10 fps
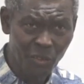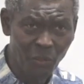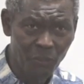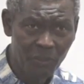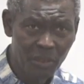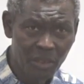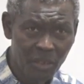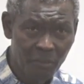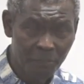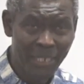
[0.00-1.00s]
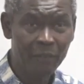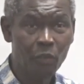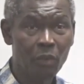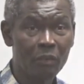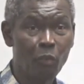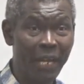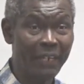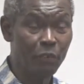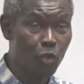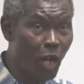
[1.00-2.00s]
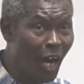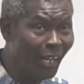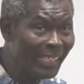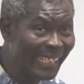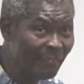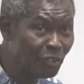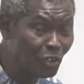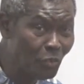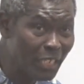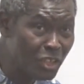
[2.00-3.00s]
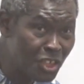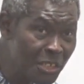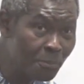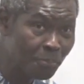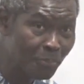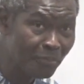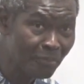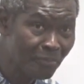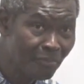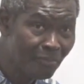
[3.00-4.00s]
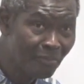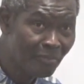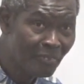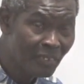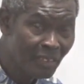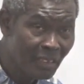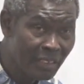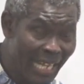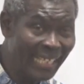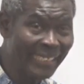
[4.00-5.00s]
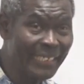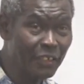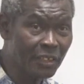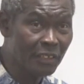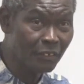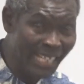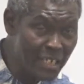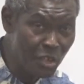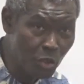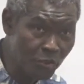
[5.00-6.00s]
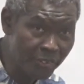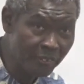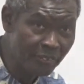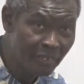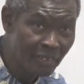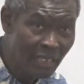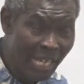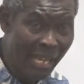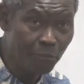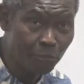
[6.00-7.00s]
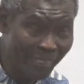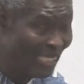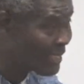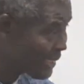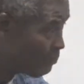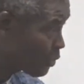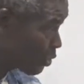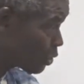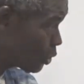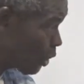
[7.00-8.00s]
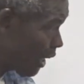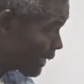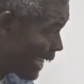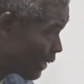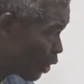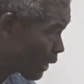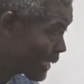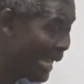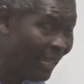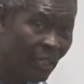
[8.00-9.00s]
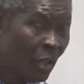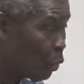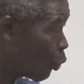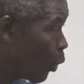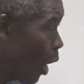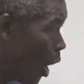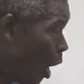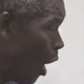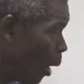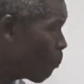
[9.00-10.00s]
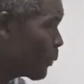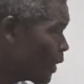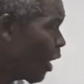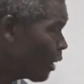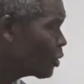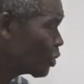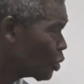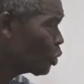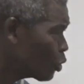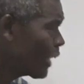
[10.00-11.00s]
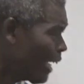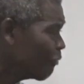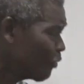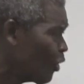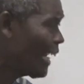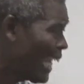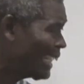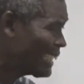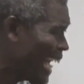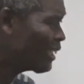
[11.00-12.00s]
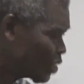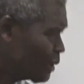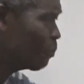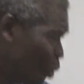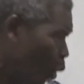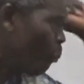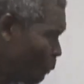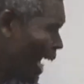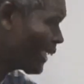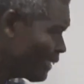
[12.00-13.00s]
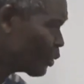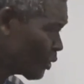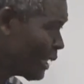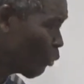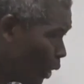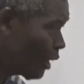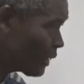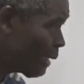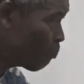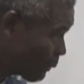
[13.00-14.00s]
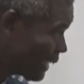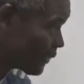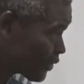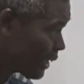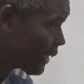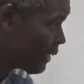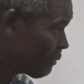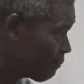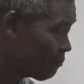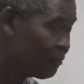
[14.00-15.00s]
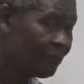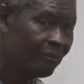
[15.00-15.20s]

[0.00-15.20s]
know. But when God gives you a sheep that he's rescuing and brings him to you under your care, woe be unto you if you let that sheep go back into the world and perish again.